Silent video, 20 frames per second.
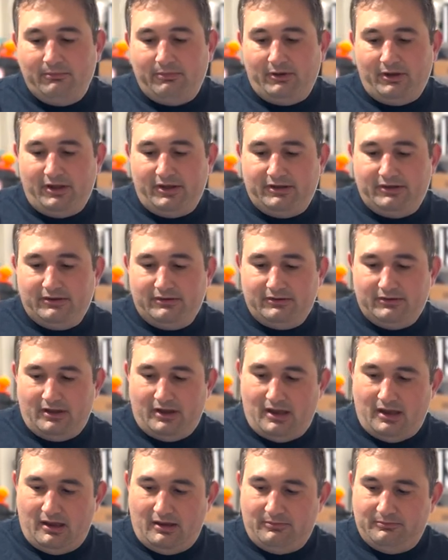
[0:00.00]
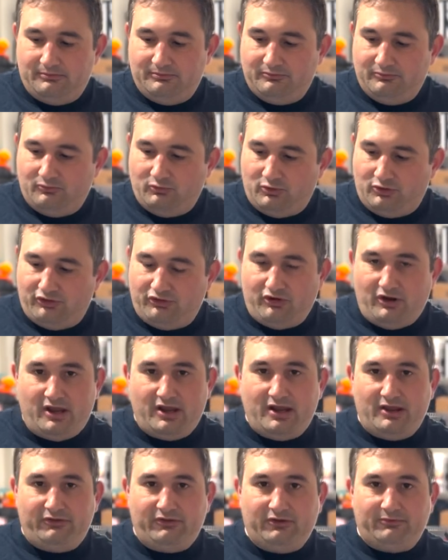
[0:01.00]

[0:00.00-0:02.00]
but um, we're trying out